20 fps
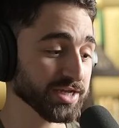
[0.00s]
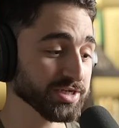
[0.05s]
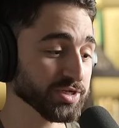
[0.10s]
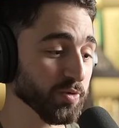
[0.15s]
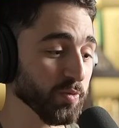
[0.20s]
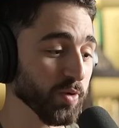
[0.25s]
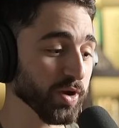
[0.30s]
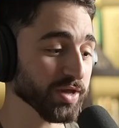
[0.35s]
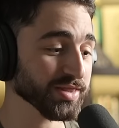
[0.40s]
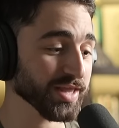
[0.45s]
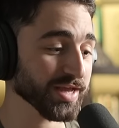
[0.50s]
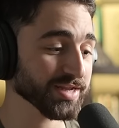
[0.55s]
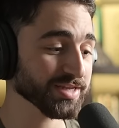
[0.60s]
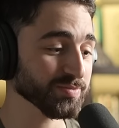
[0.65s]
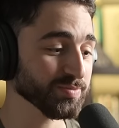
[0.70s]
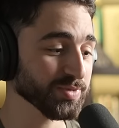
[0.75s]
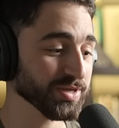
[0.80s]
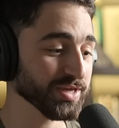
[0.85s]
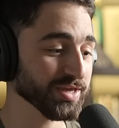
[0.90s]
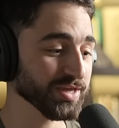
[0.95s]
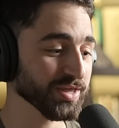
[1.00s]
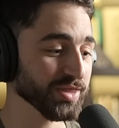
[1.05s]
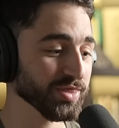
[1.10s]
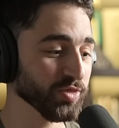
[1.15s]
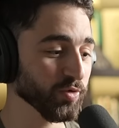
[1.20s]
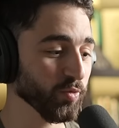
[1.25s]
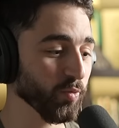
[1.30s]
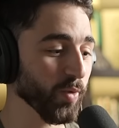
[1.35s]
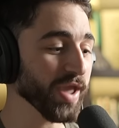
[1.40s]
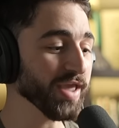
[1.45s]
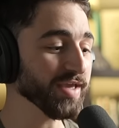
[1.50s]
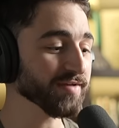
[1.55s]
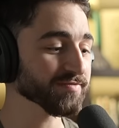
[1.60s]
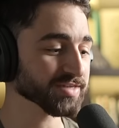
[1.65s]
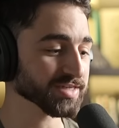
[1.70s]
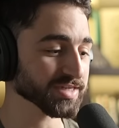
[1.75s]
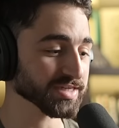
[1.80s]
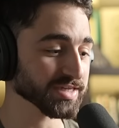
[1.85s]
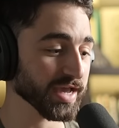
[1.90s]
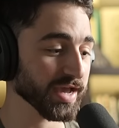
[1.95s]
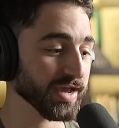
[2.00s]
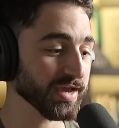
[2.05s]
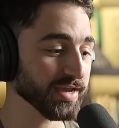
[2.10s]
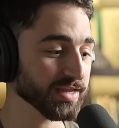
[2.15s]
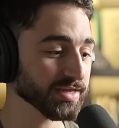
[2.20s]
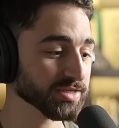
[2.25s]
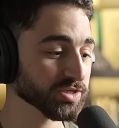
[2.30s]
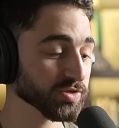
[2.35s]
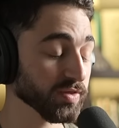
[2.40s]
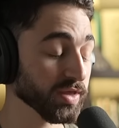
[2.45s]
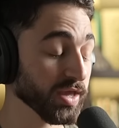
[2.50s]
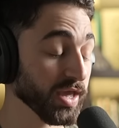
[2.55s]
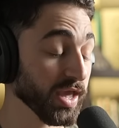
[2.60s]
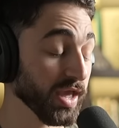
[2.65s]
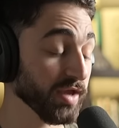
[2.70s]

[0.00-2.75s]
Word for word: I don't want that to be the way of society so